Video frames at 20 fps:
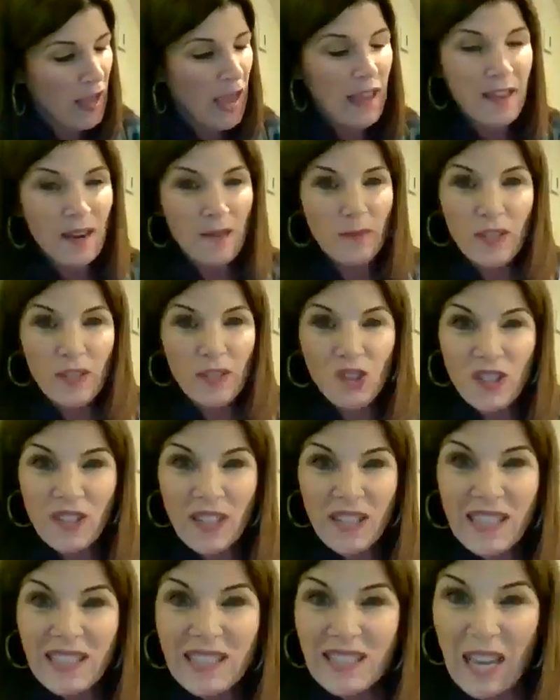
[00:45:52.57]
And then I'm just
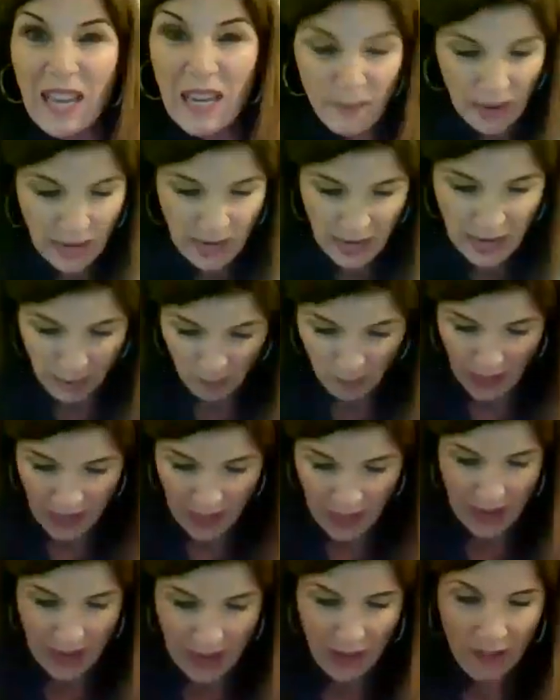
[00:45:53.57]
going to sign my name
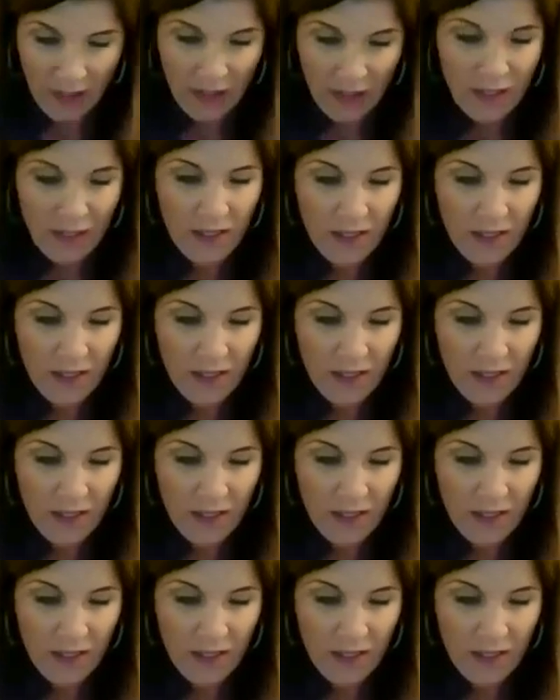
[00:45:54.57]
right there.